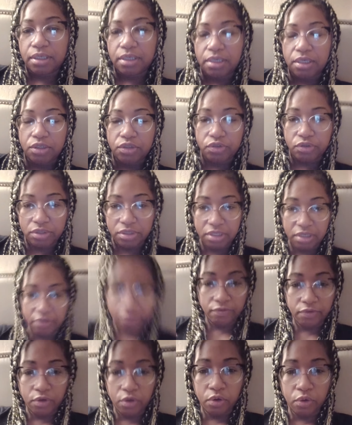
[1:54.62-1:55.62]
interesting
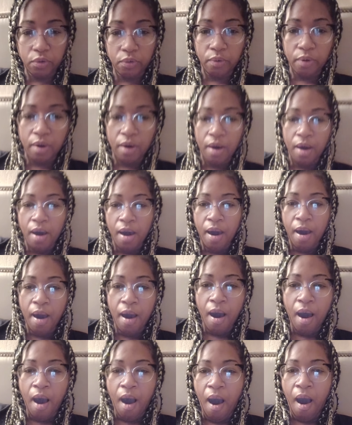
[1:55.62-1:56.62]
view,
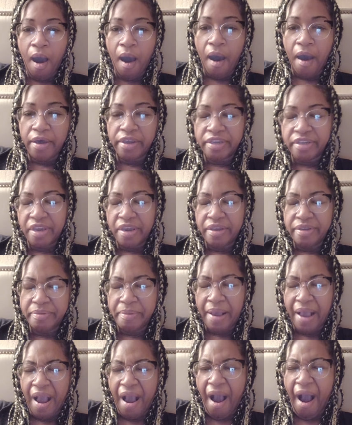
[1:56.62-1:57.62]
excuse
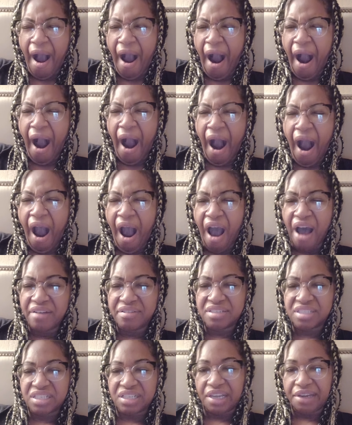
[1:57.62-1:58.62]
me, of
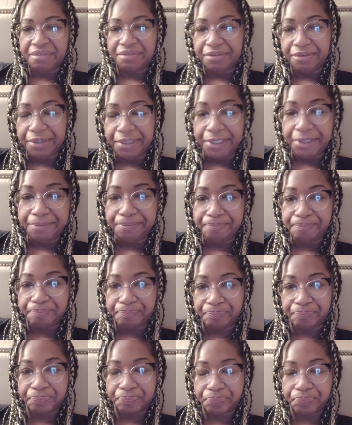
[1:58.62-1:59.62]
slavery.
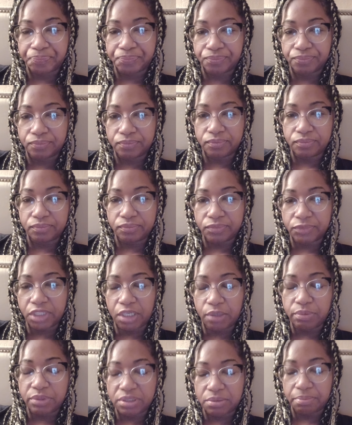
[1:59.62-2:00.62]

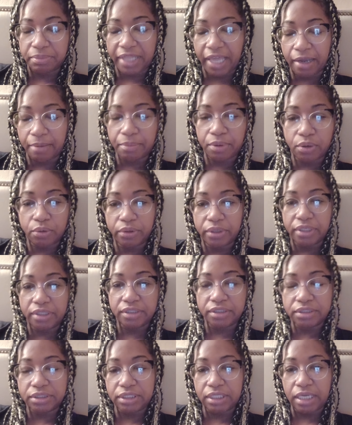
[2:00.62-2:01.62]
He was a black poet,
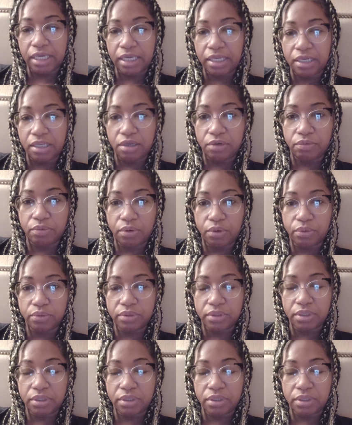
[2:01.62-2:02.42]
and he wrote,